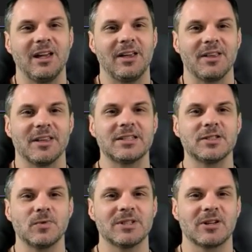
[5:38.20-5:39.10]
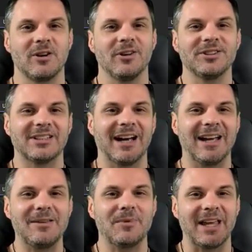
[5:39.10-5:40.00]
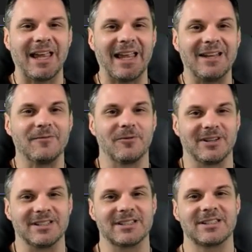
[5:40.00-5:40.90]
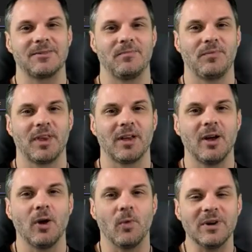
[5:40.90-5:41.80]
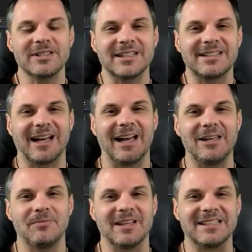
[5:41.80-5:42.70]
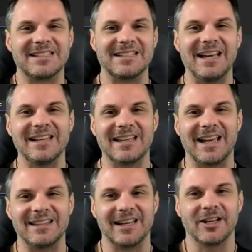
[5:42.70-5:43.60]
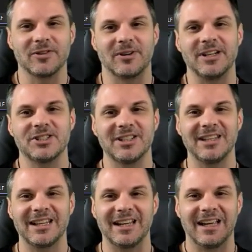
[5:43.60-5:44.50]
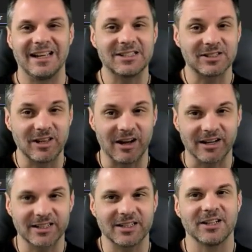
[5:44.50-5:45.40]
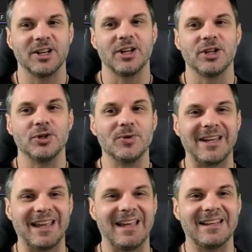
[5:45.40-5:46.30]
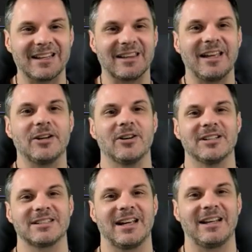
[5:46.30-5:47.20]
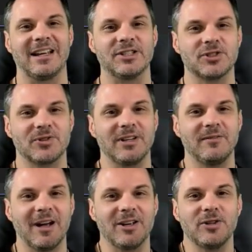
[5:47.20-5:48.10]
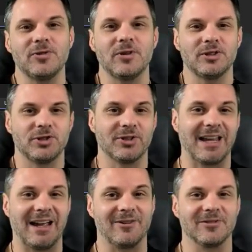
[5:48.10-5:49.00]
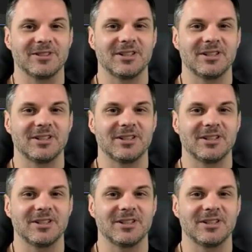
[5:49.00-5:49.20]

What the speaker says: This is what's called type inference. Once the type is set at declaration, it's locked. You can't later assign a string value to count.